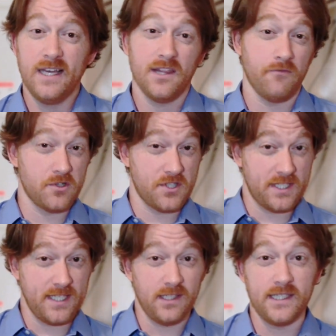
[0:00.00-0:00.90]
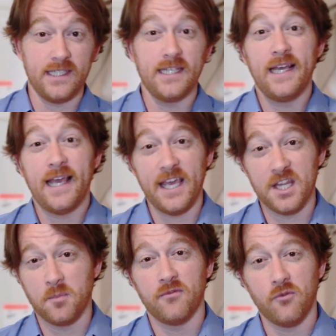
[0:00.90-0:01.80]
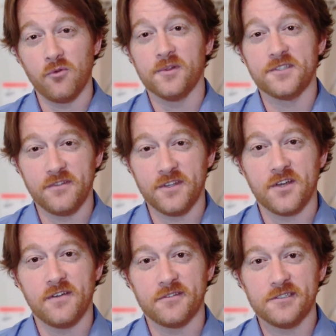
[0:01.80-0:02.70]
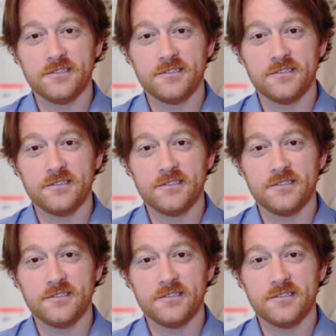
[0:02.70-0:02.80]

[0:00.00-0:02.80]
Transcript: the versatility and the performance of this offer.